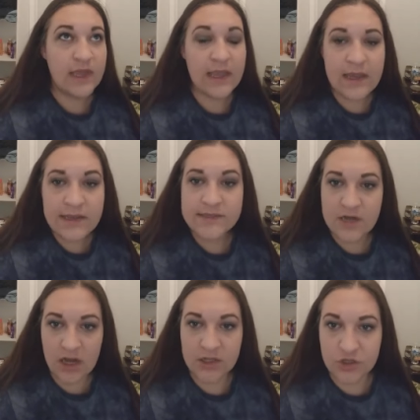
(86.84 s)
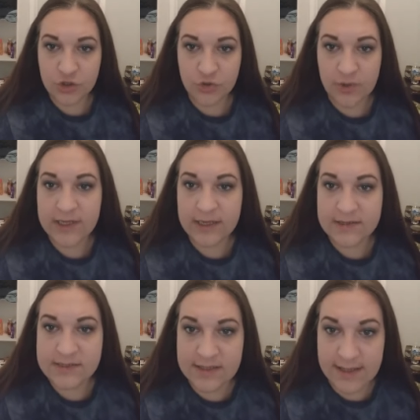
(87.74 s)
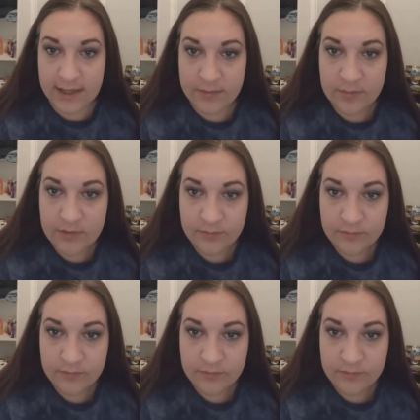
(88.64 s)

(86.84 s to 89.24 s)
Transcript: It is not you against them.